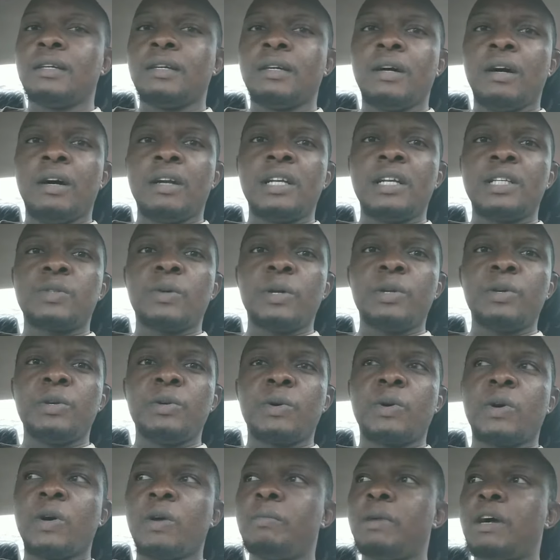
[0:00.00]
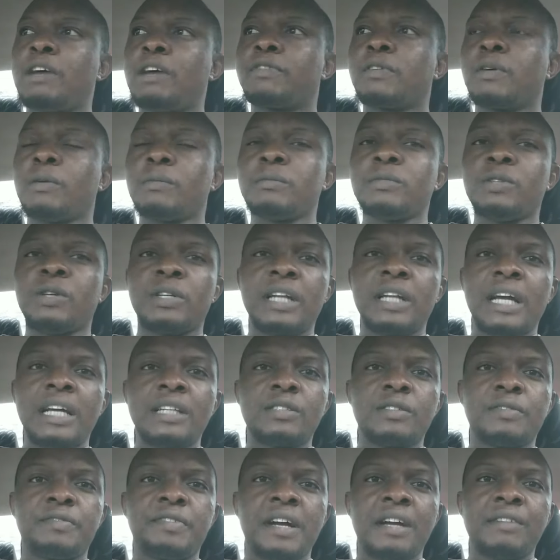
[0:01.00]
All this one, you come back from your 9
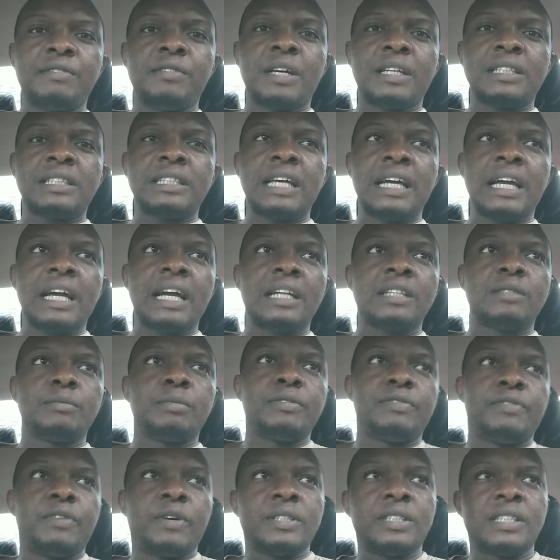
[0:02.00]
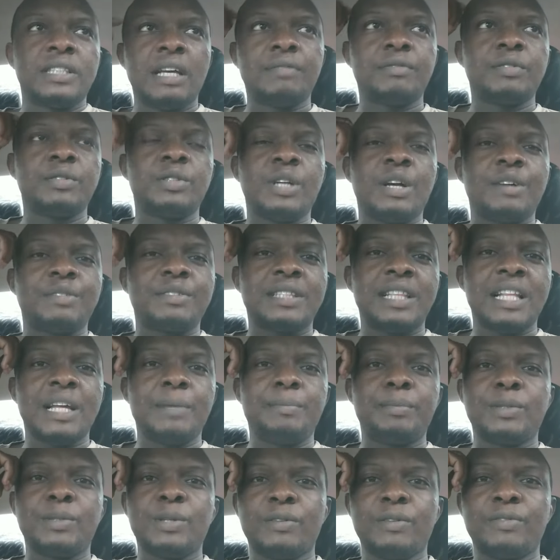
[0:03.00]
to 5, you are tired. Before 7, you have
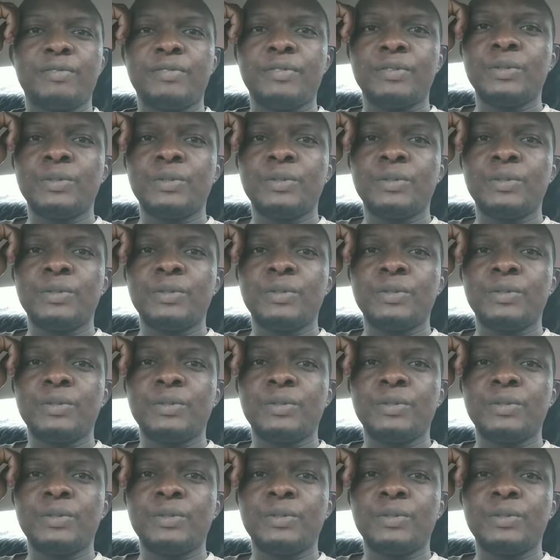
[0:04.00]
slept off.